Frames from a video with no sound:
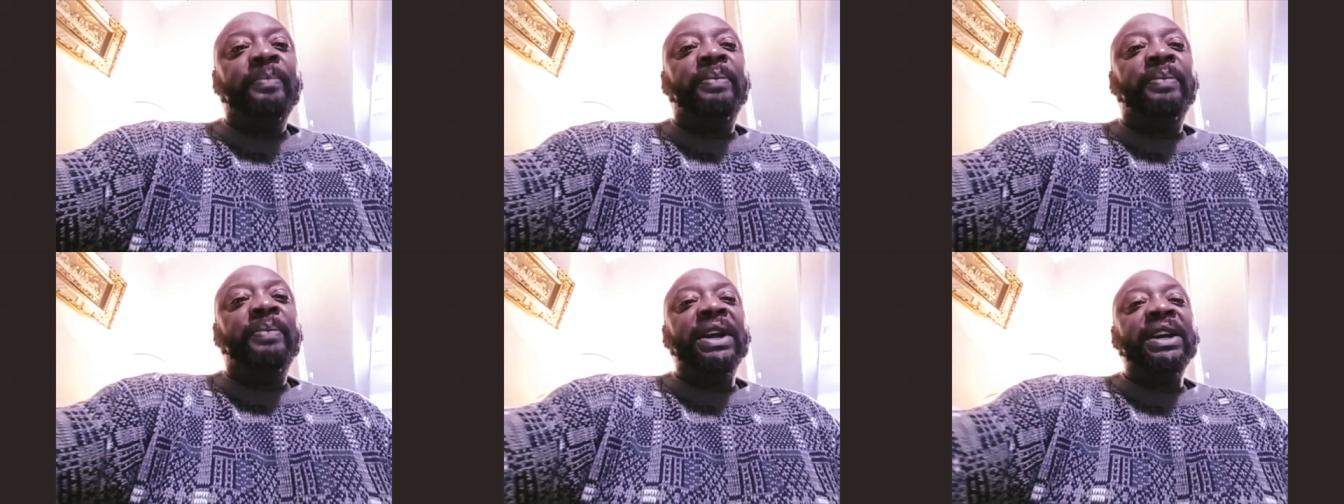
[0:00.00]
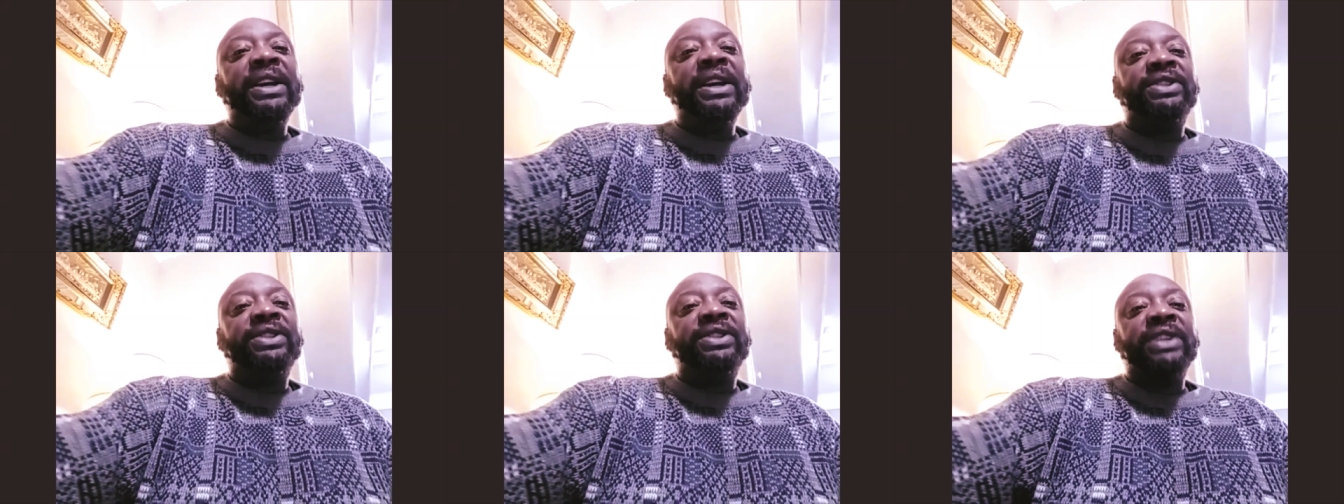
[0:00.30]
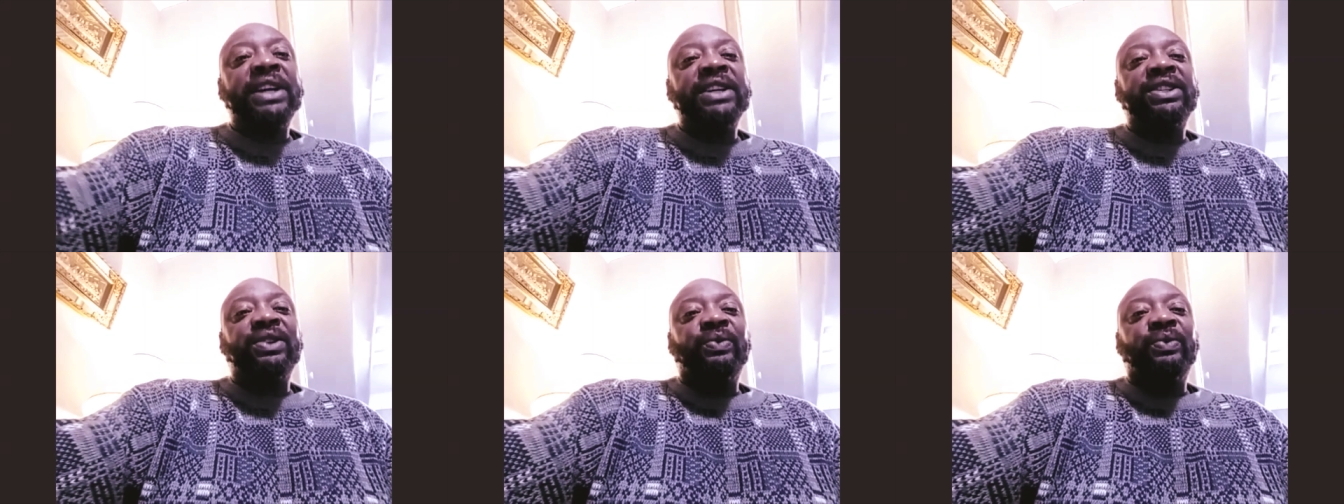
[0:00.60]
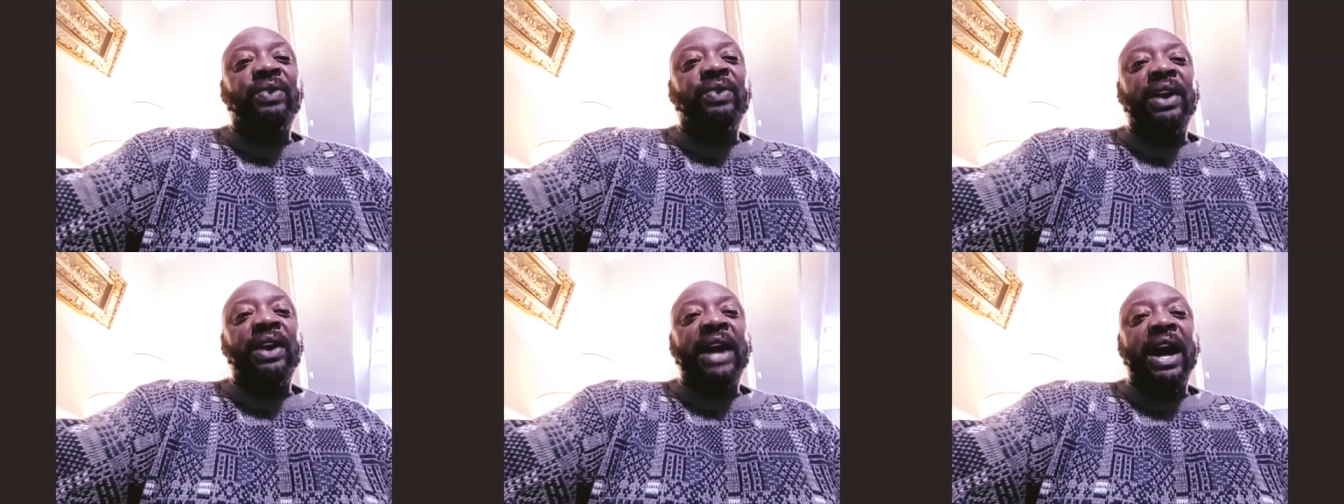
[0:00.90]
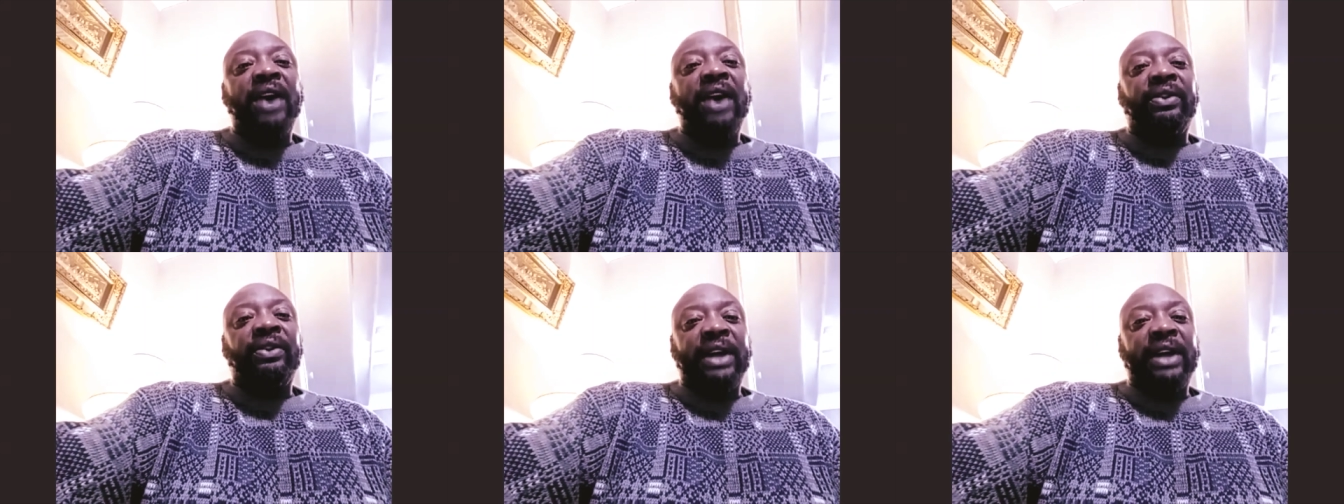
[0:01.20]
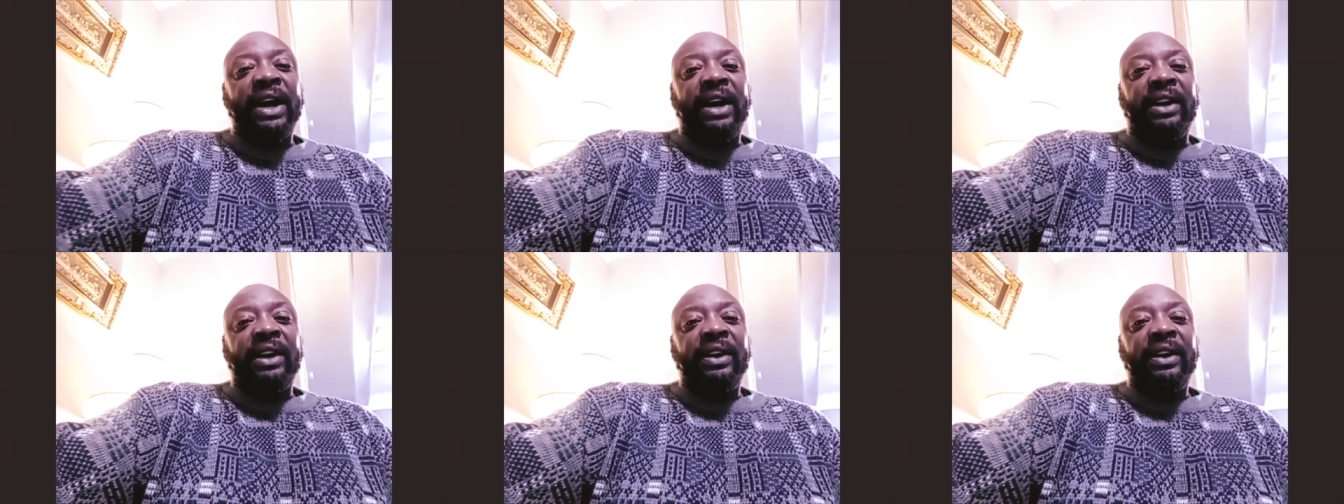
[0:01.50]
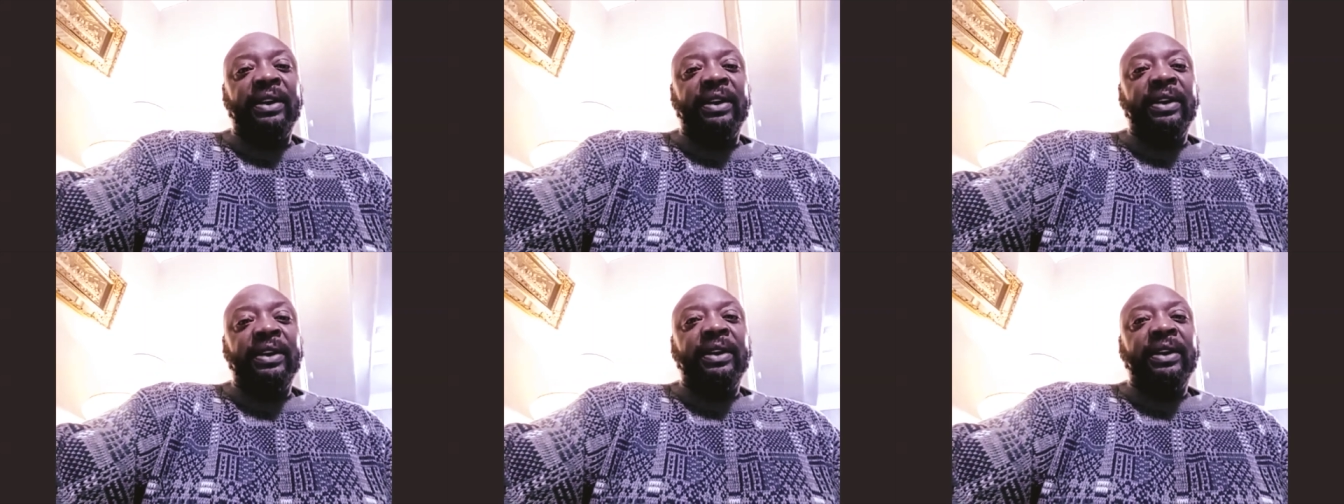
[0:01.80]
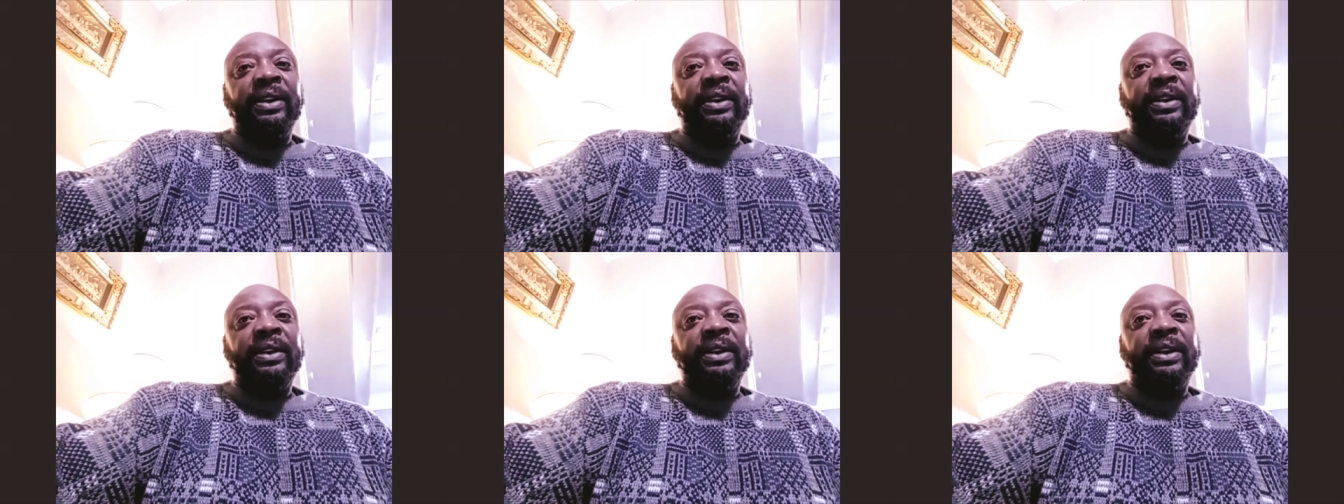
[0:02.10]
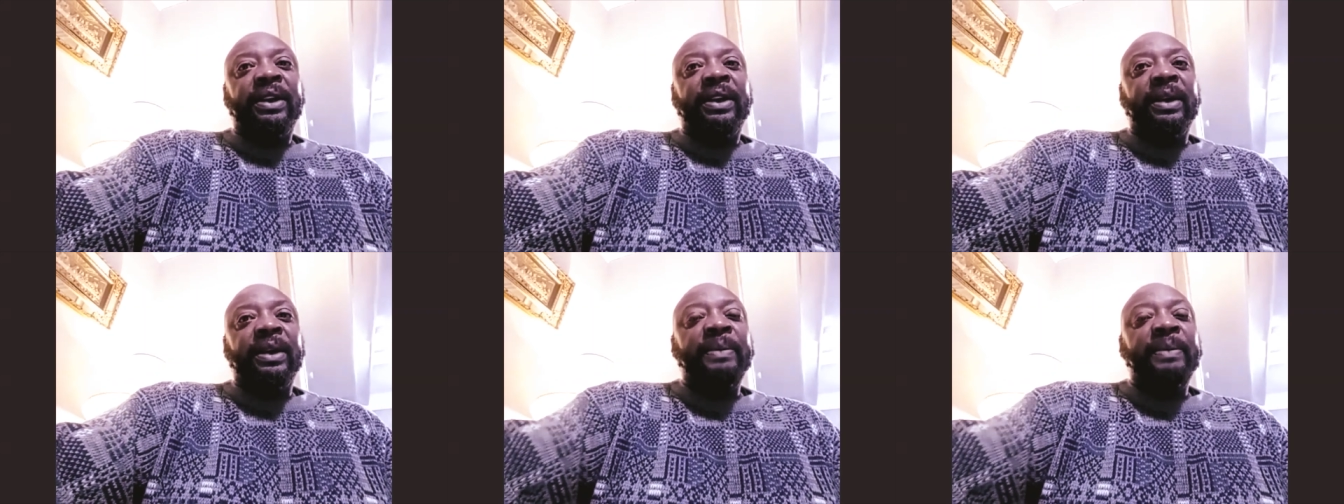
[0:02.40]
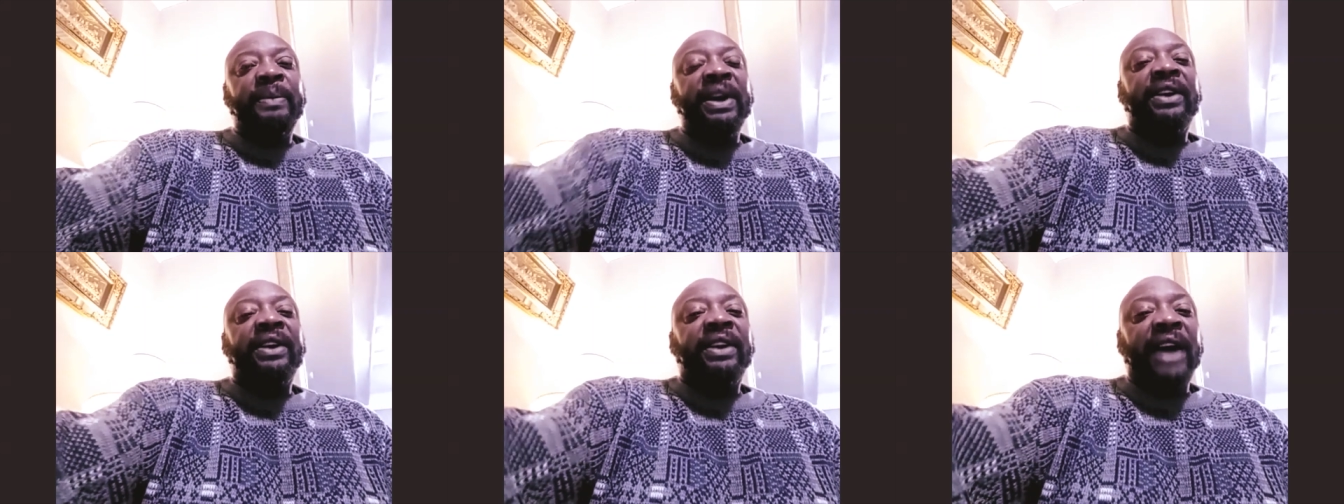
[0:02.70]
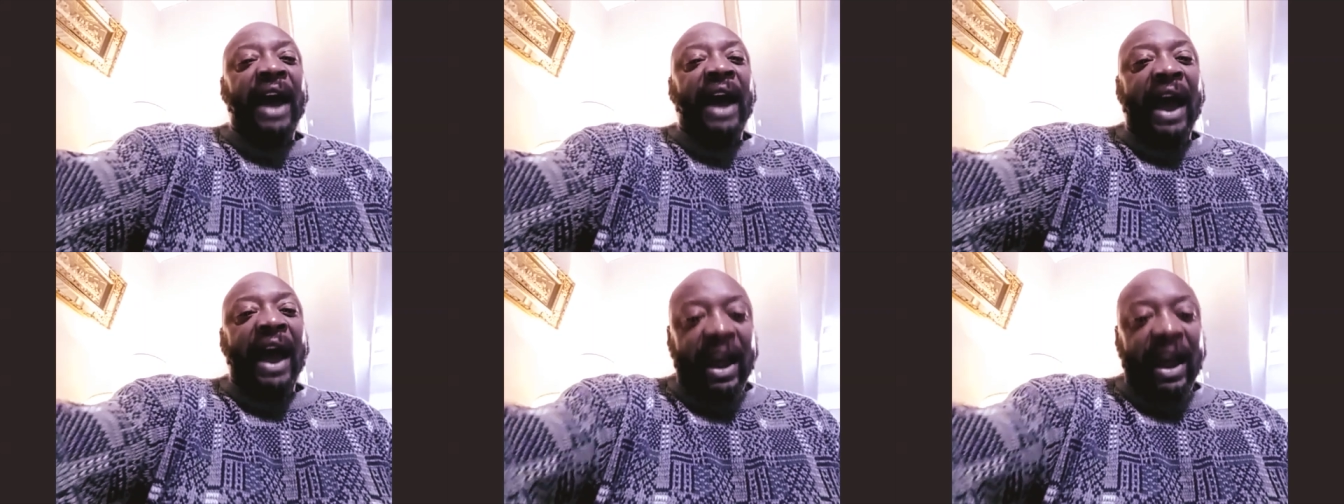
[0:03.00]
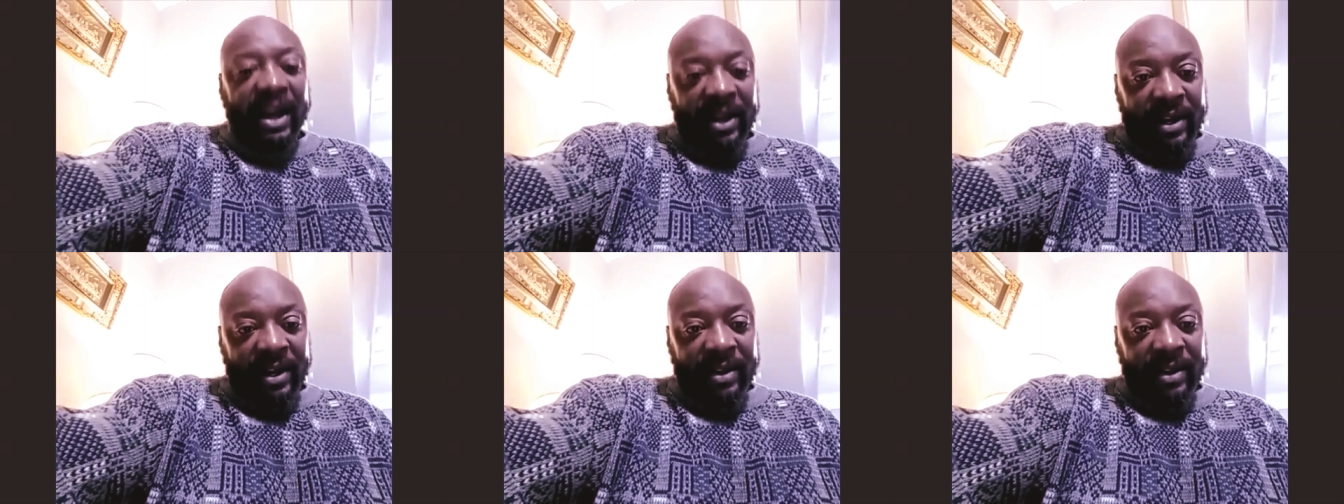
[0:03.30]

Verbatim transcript: but he sends the one out that committed the act.